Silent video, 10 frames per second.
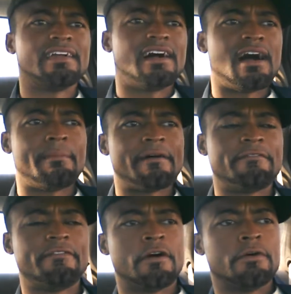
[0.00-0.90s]
on my
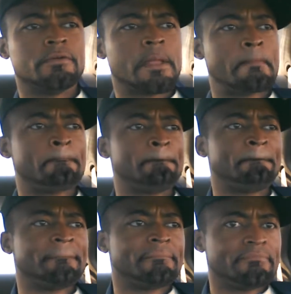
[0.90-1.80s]
phone.
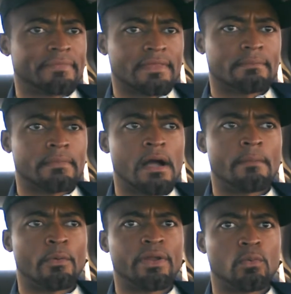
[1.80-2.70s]
On
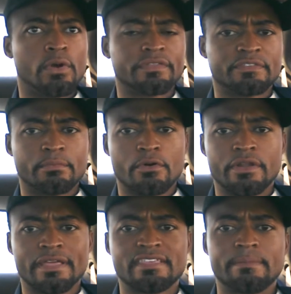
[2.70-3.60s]
my way to work this
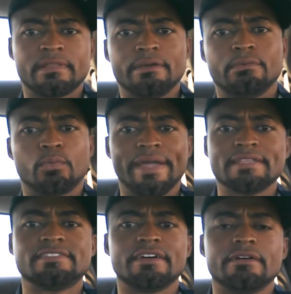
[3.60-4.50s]
morning. I typically would
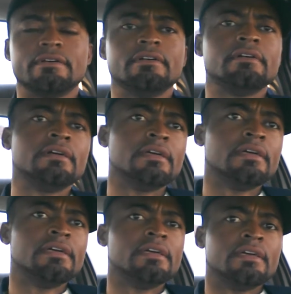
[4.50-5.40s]
wait till
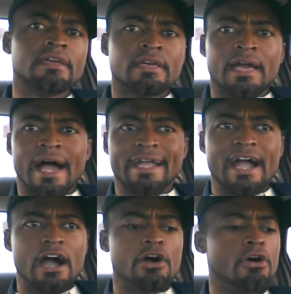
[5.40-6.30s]
I
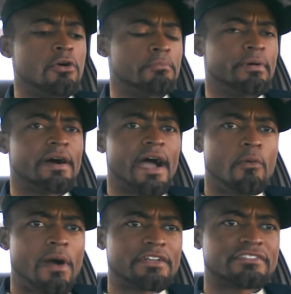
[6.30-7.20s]
got home, but I
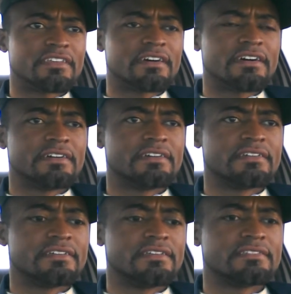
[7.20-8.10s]
watched
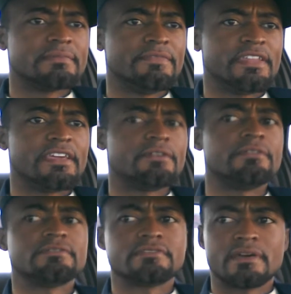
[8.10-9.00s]
some
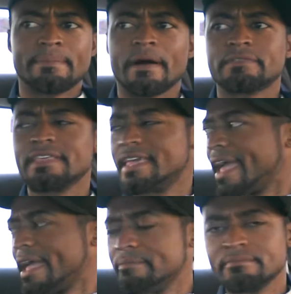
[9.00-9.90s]
videos about the
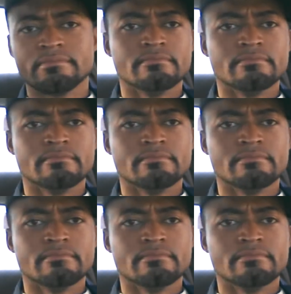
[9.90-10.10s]
game.